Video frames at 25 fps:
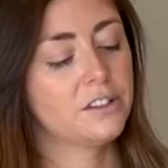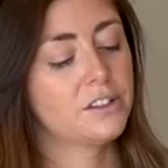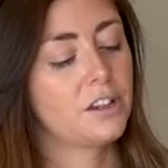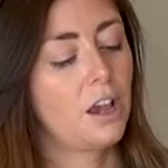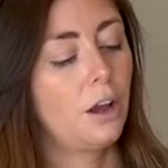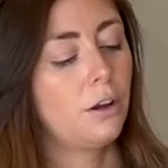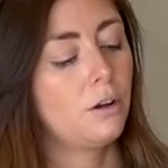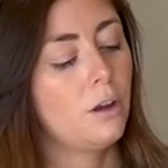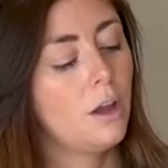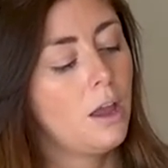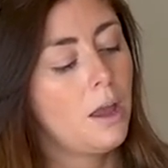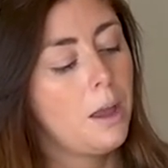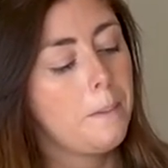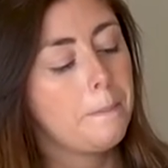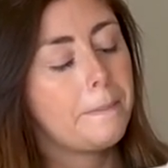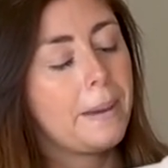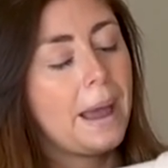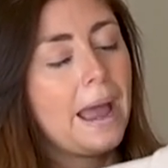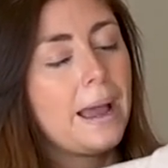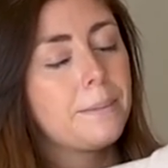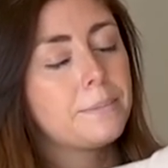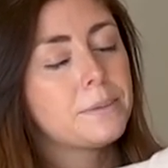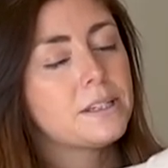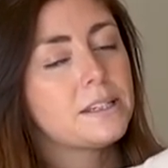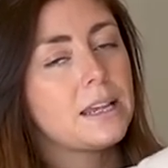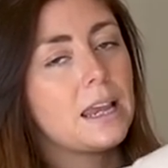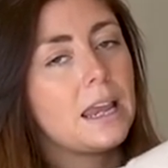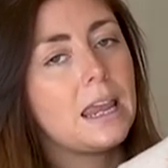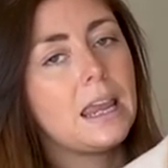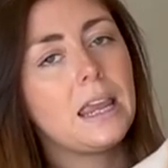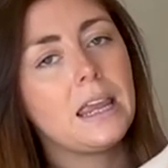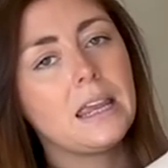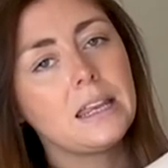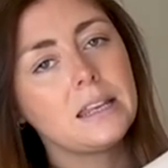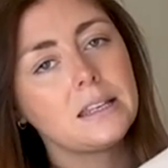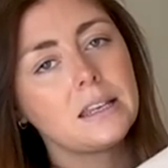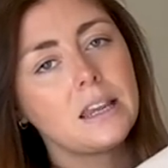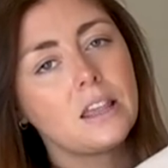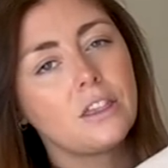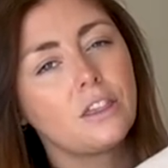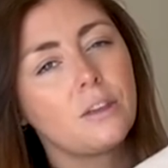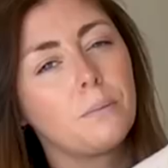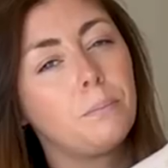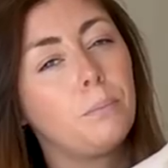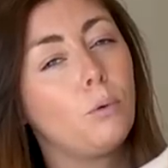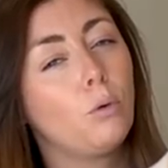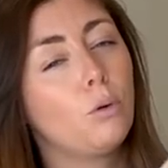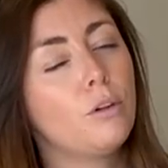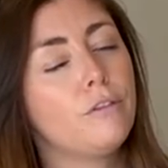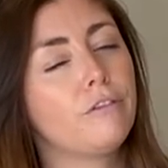So perhaps in the
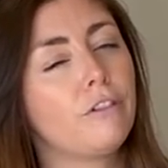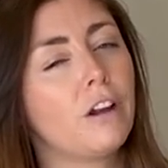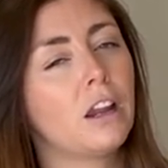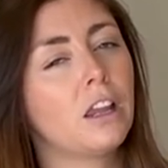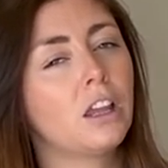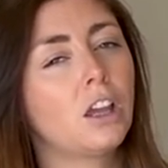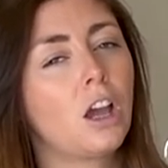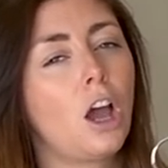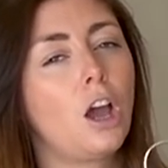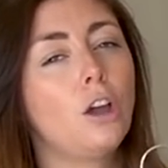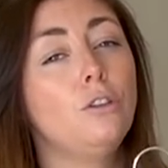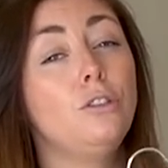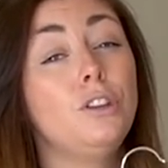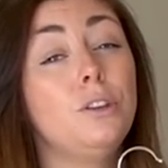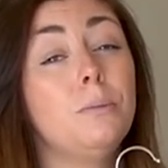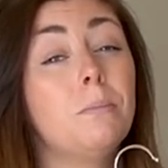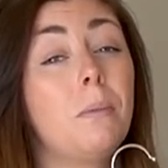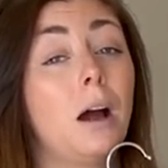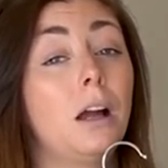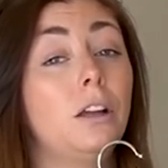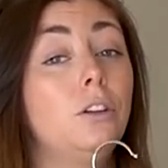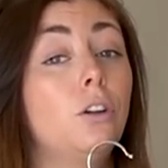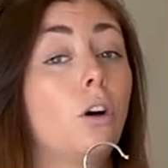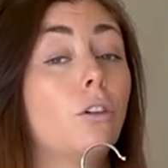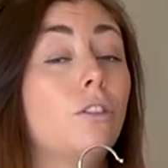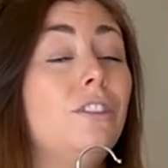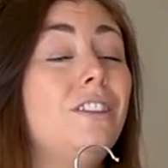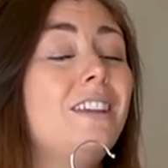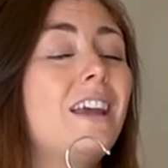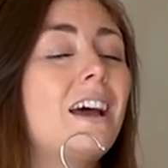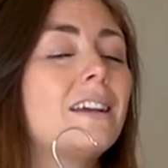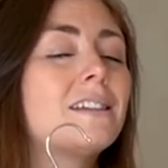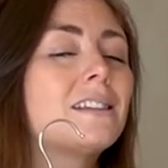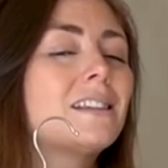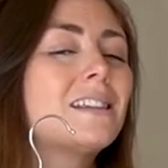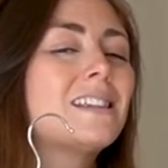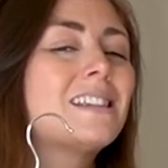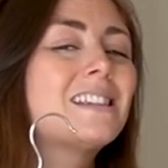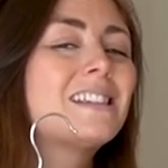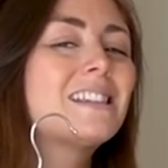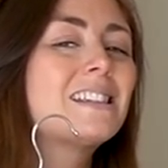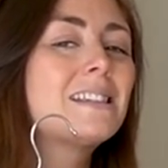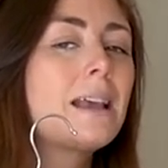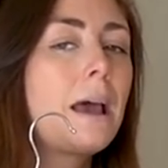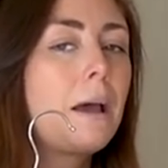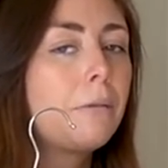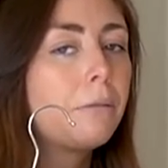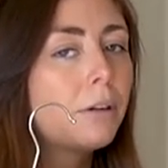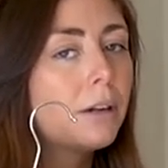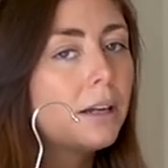boyfriend coat, you might not
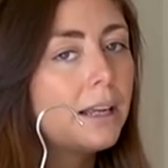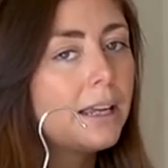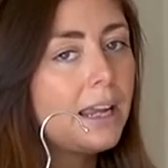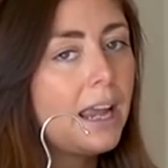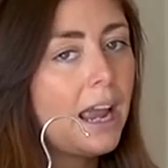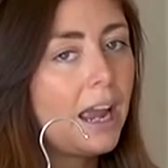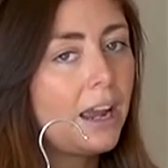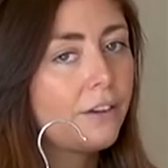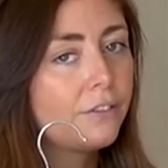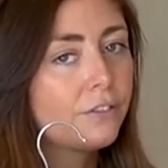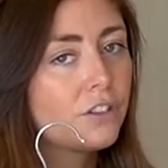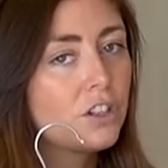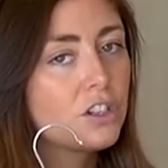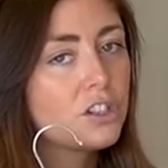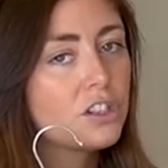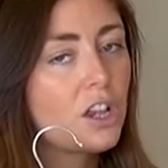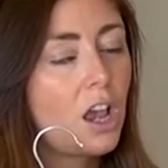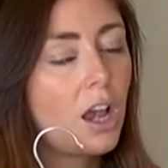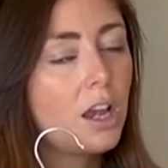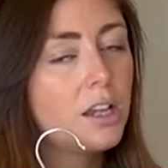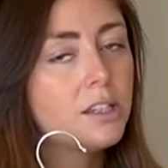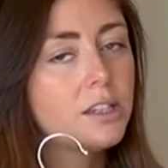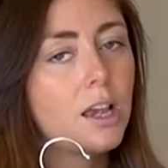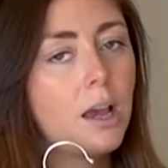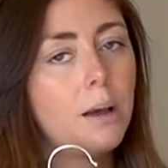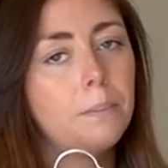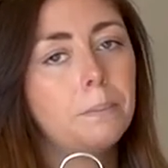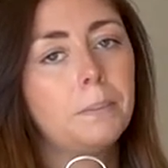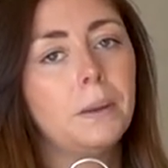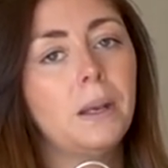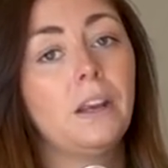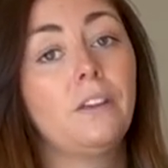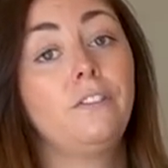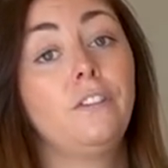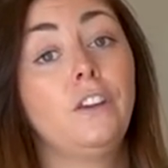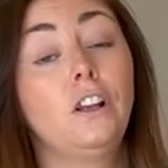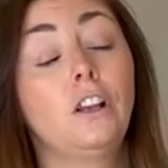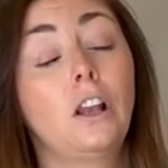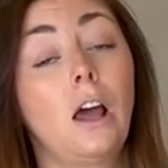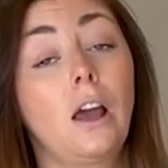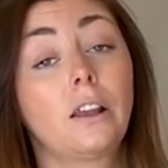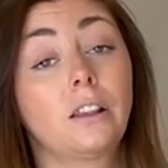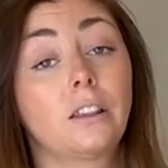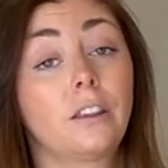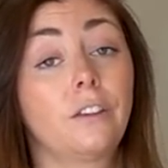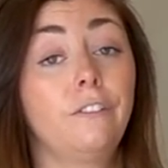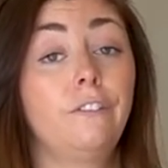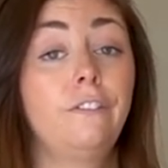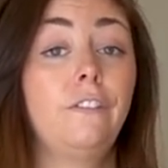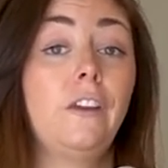necessarily have to size up, but if you
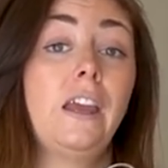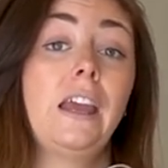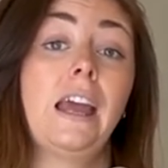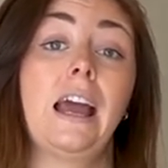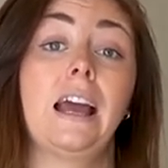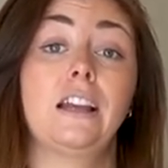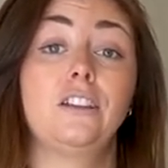like the fit,